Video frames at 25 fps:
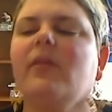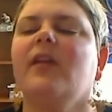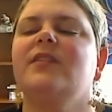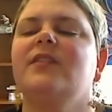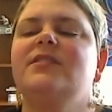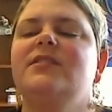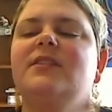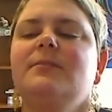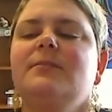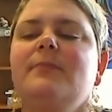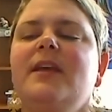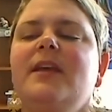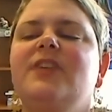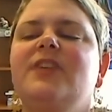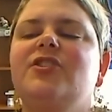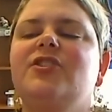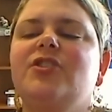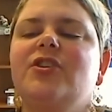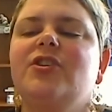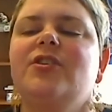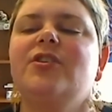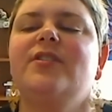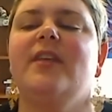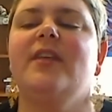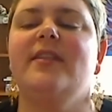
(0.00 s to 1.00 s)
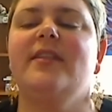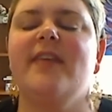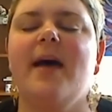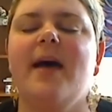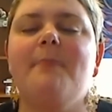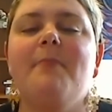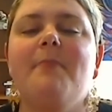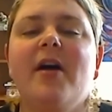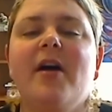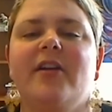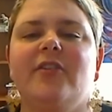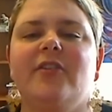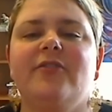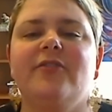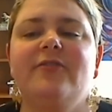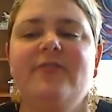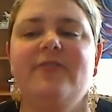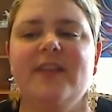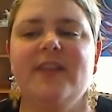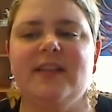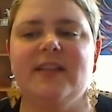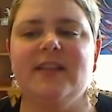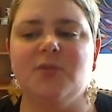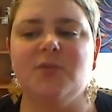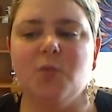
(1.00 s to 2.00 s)
to make sure that that model
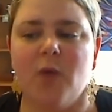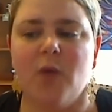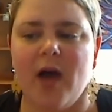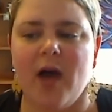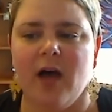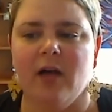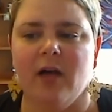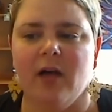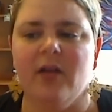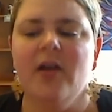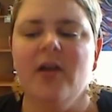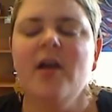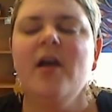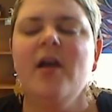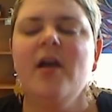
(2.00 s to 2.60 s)
fits well.